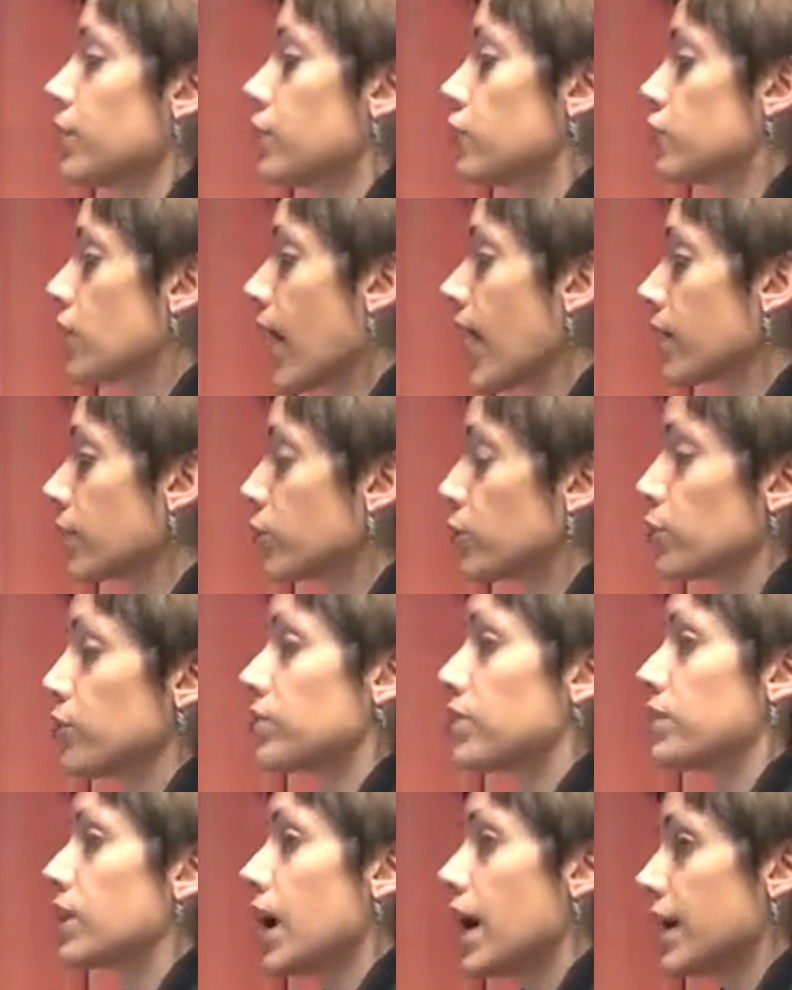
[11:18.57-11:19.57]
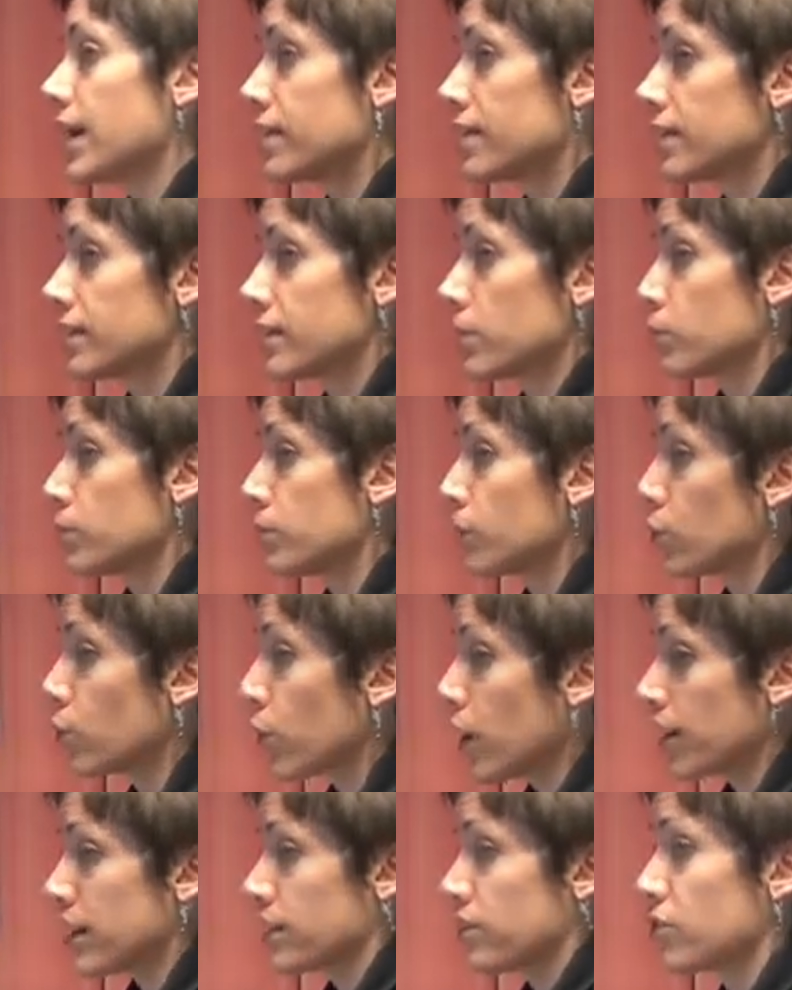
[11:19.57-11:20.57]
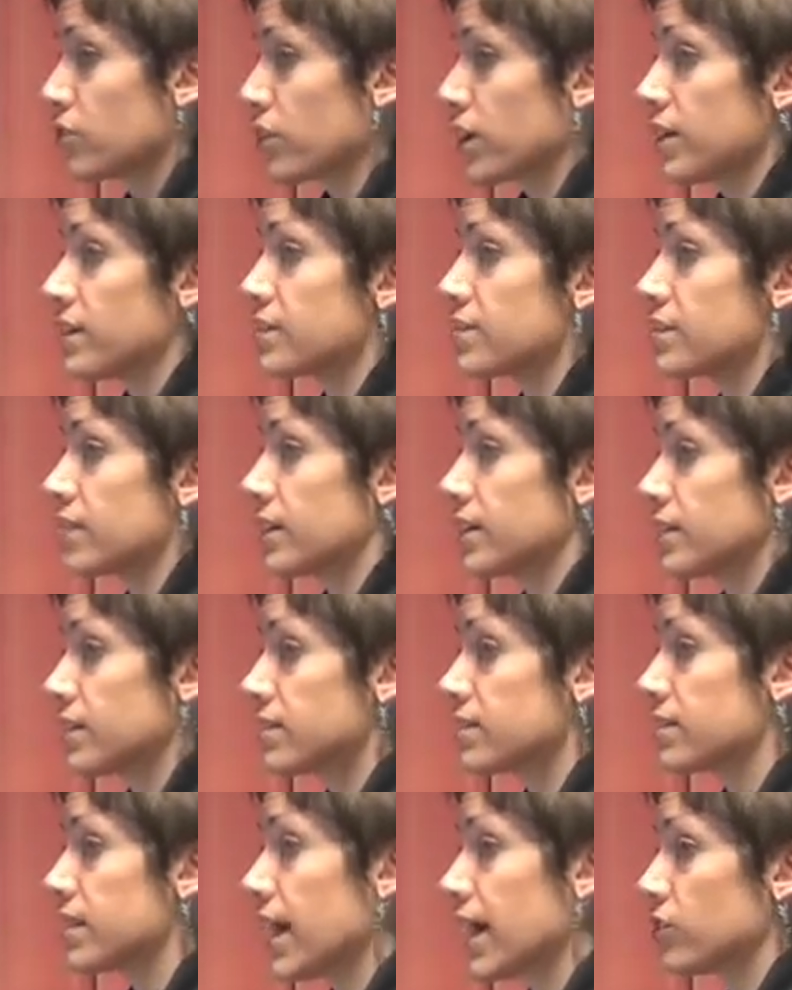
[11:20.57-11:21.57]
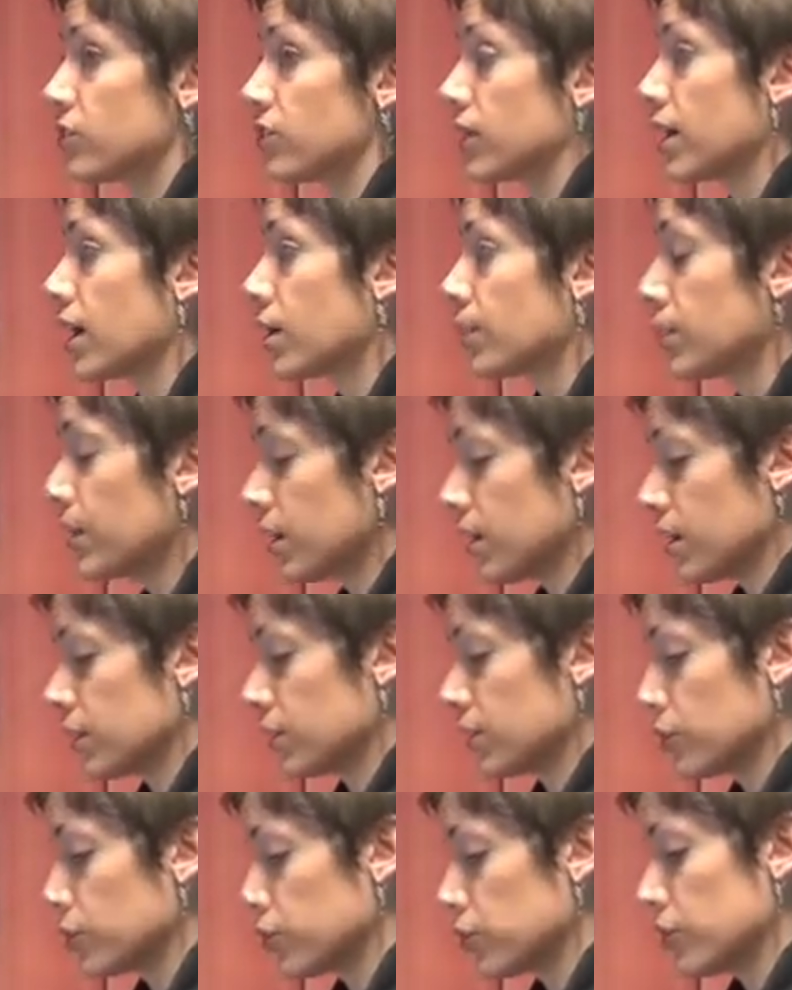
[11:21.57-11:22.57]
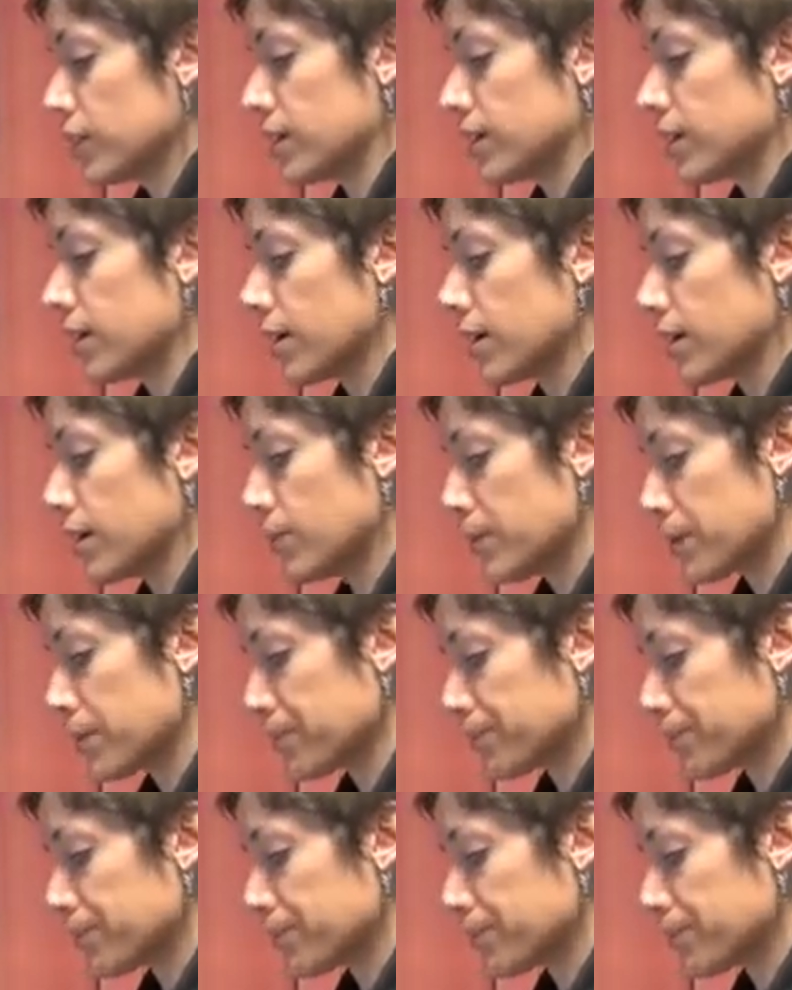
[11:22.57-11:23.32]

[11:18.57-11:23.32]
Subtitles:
jackals, lions that would be quite interested in snatching up a little cheetah cub.